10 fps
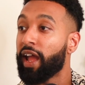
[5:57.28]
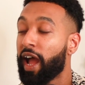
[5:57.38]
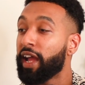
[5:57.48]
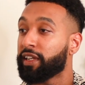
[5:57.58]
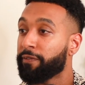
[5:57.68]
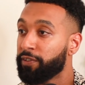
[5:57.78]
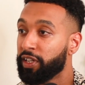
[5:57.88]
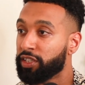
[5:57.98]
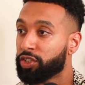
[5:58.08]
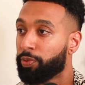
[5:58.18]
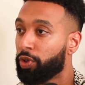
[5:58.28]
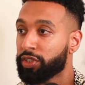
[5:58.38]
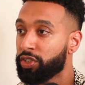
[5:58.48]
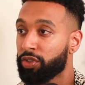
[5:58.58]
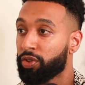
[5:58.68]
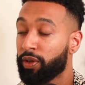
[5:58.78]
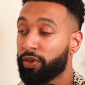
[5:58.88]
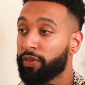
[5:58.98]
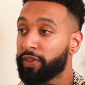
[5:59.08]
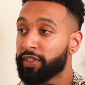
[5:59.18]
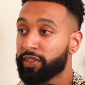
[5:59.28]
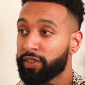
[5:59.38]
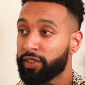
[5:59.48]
I definitely supported you throughout all of this.